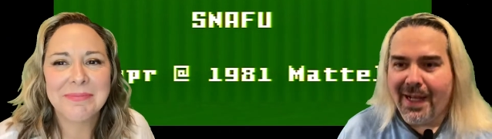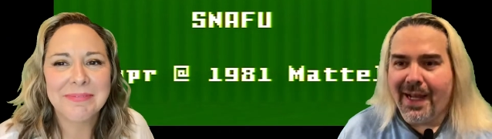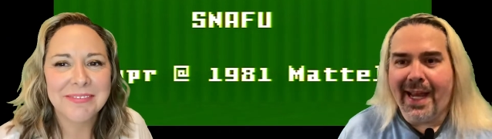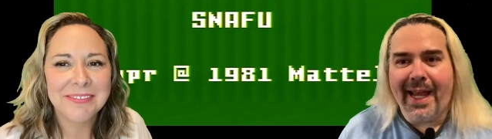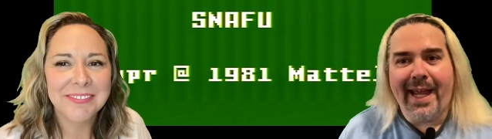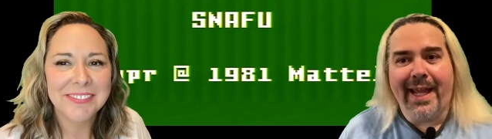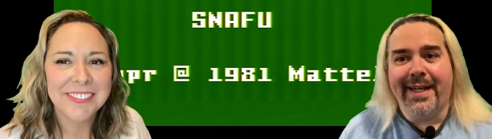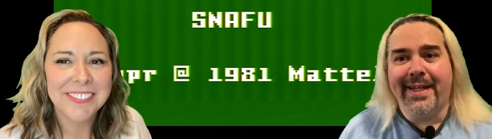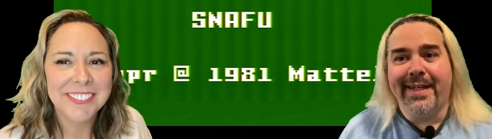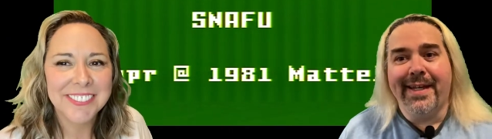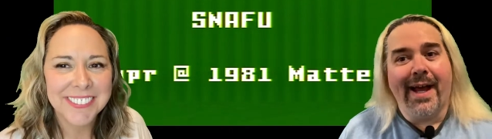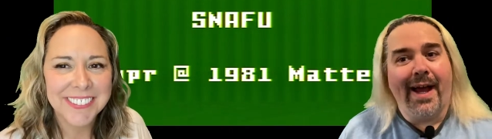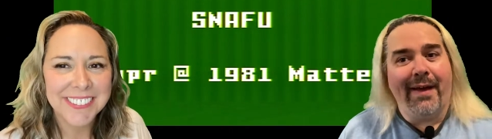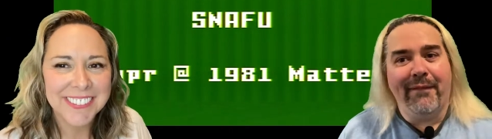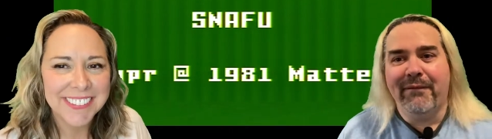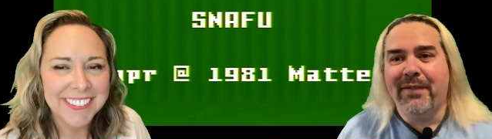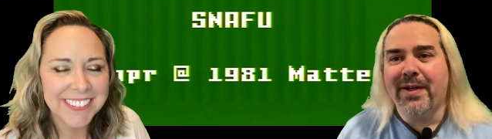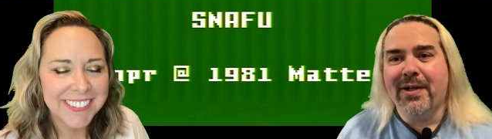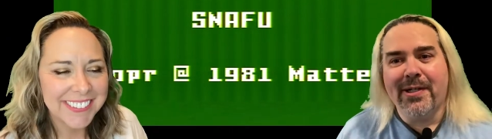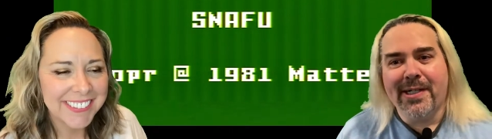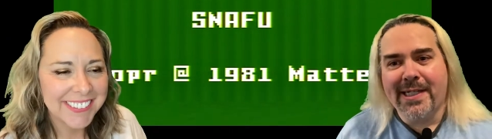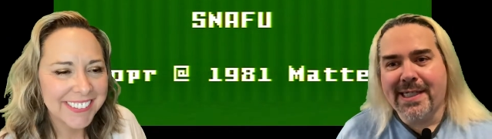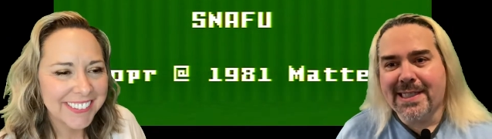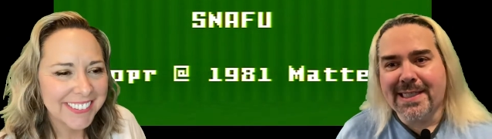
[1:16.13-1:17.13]
Speaker 1: And not
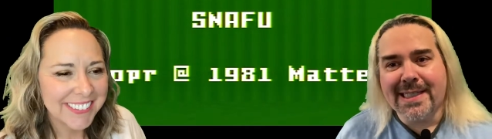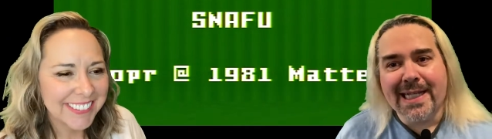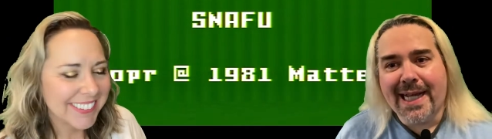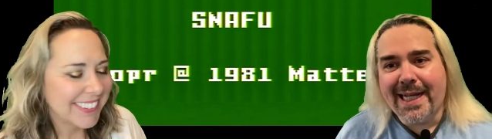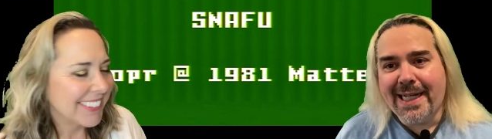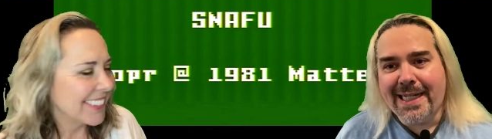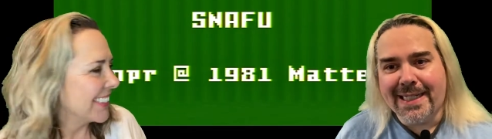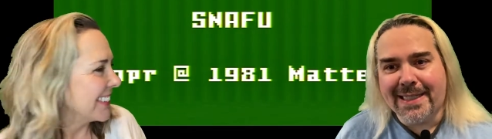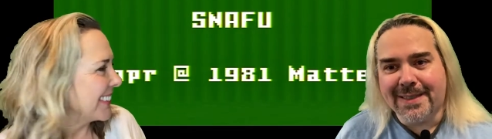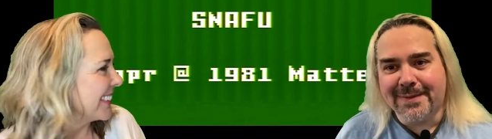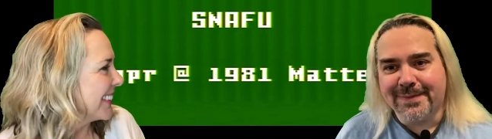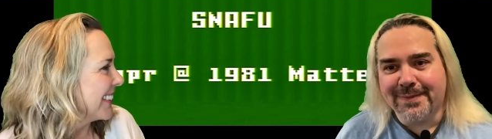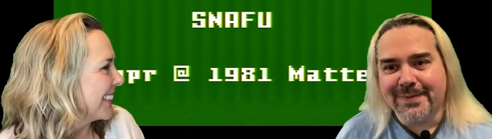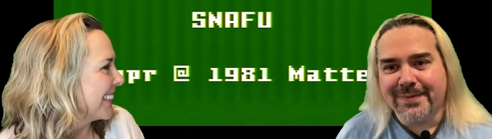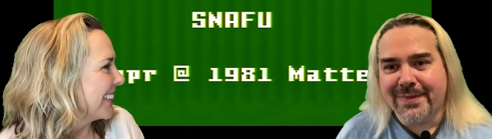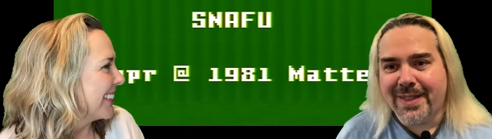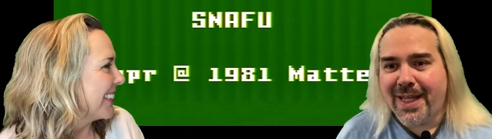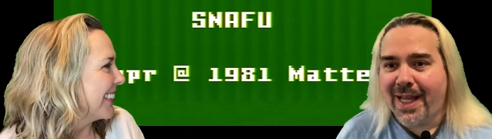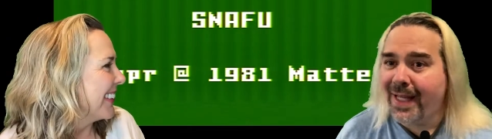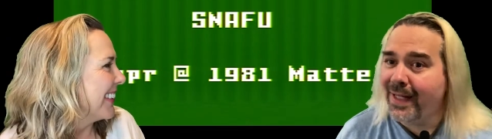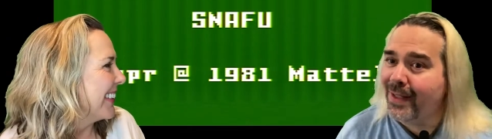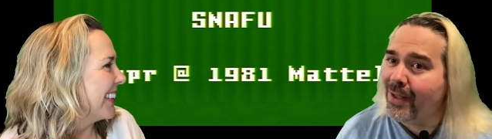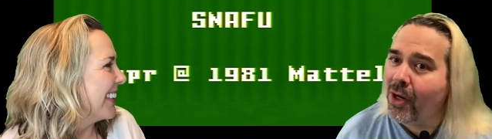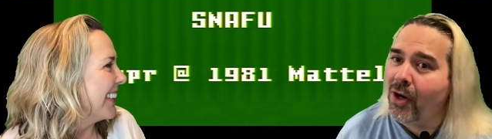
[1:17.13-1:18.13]
very exciting
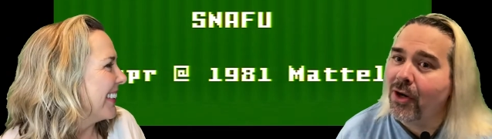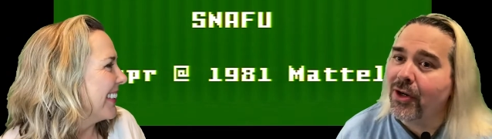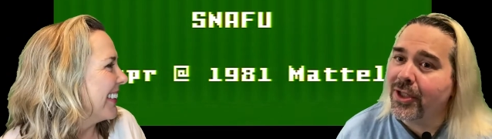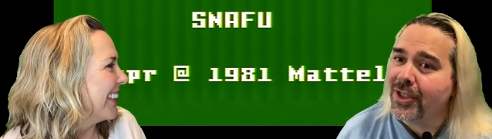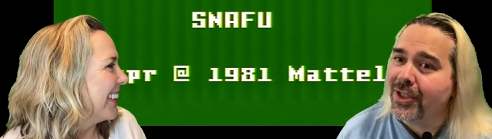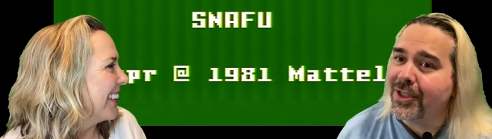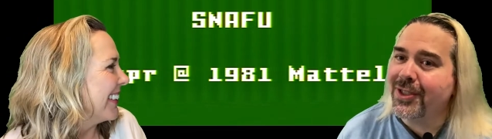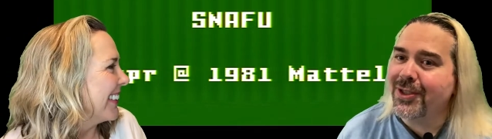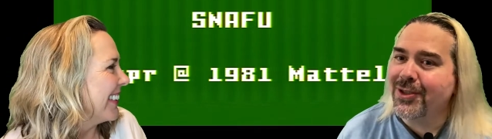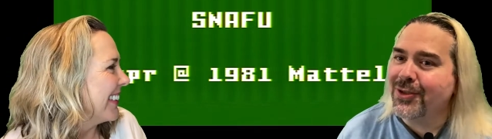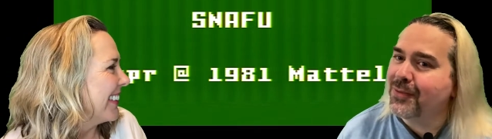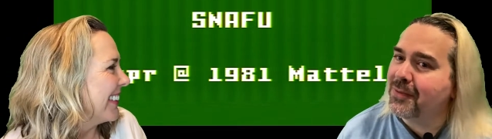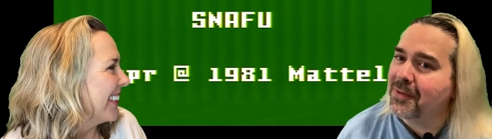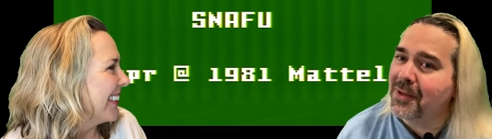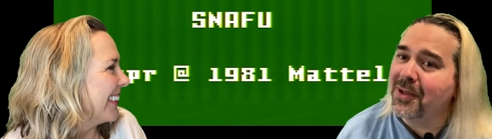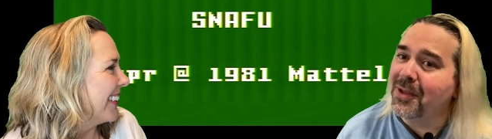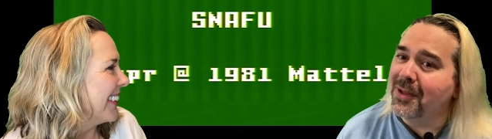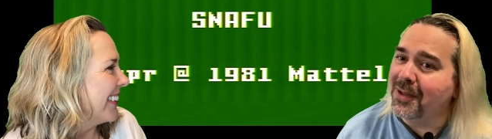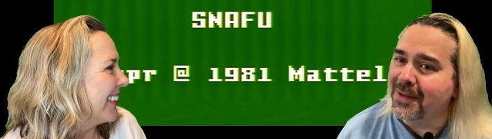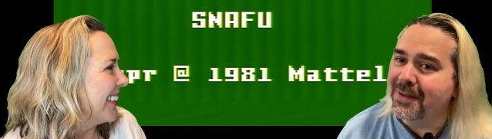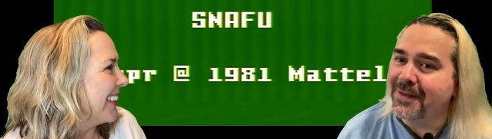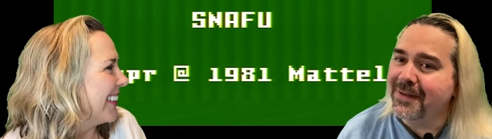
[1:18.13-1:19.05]
and hard to control.